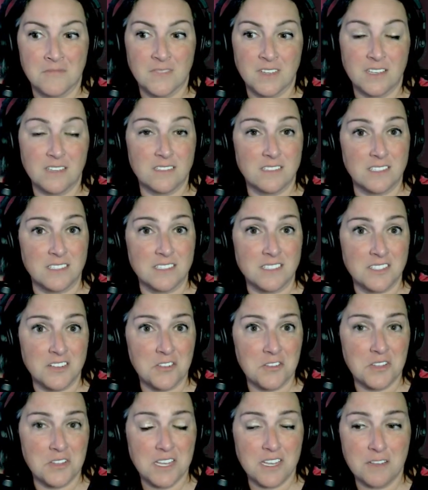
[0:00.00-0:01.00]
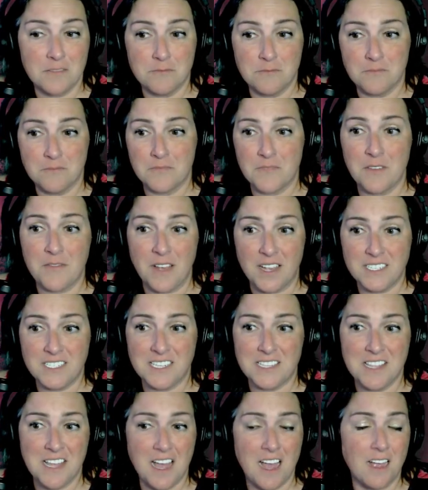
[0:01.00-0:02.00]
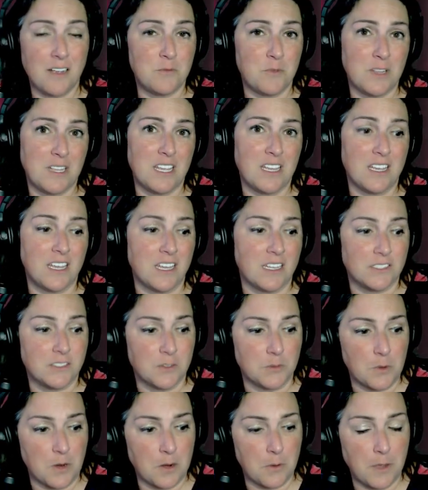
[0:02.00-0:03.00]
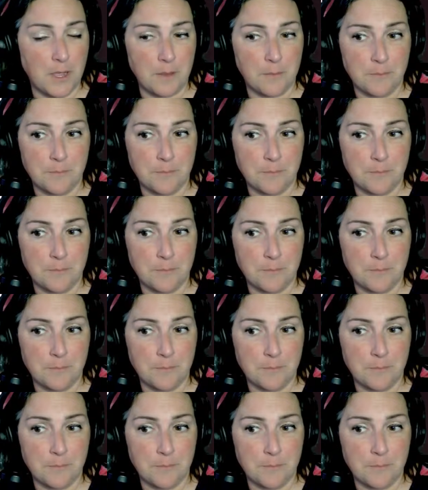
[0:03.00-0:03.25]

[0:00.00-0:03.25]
sincerely, if I did that, we'd get canceled right away.